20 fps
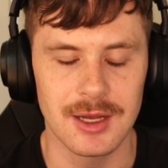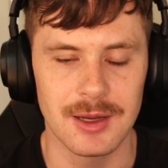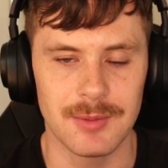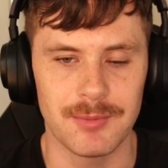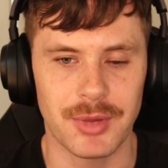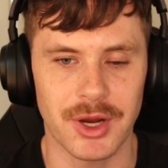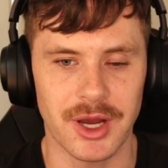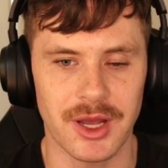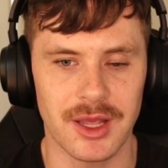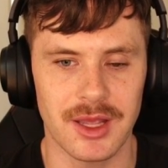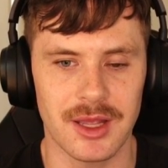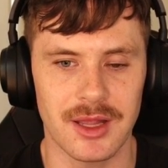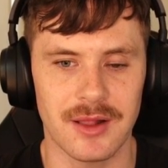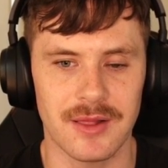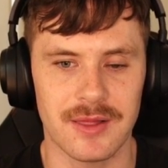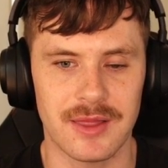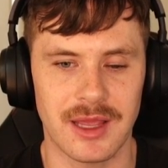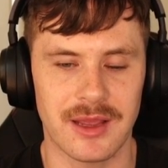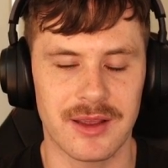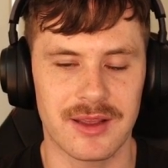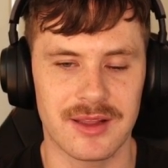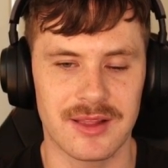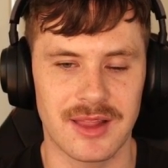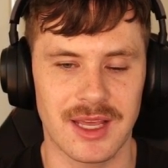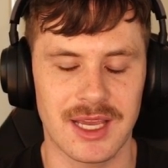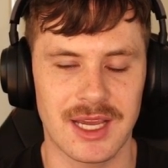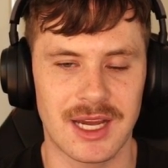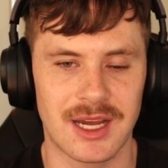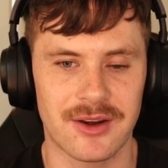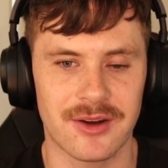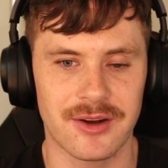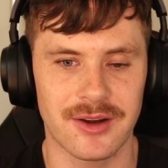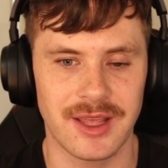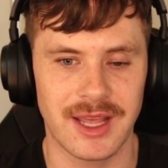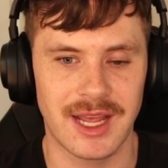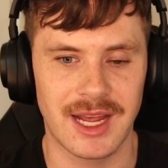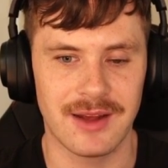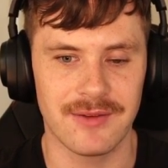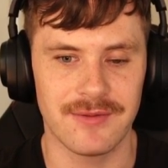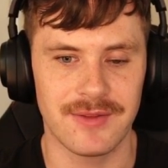but they kind of already
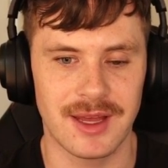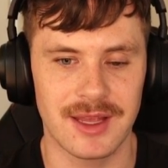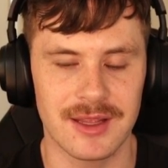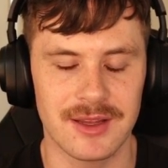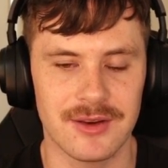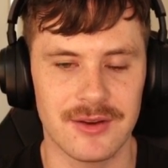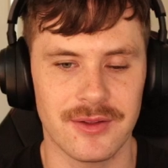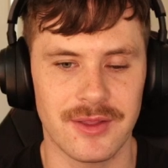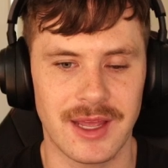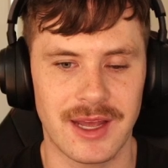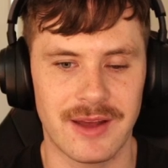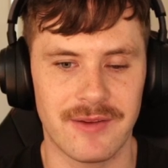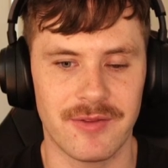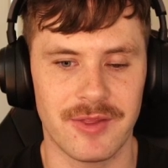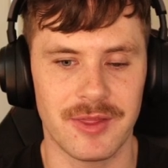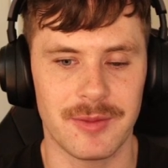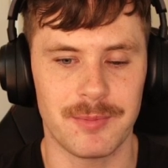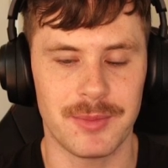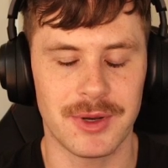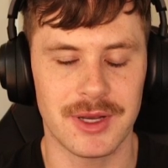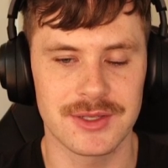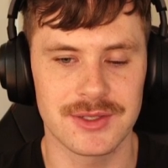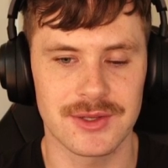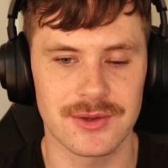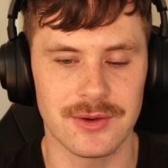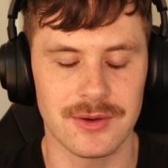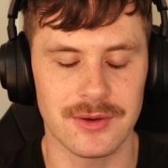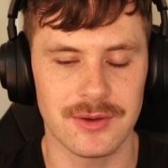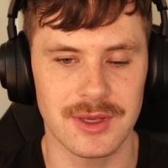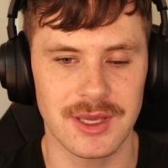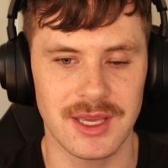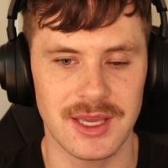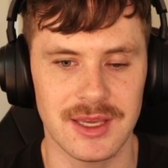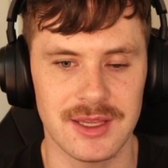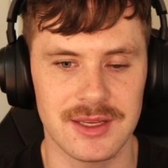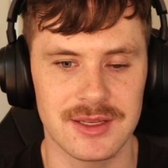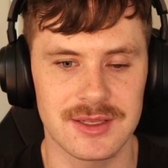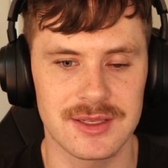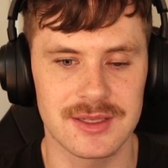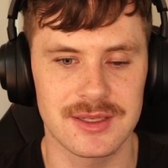have that. You know, they have puzzle
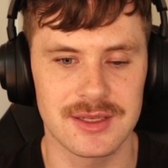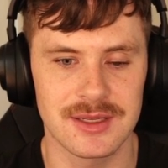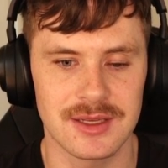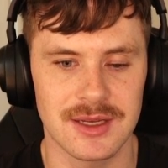hints.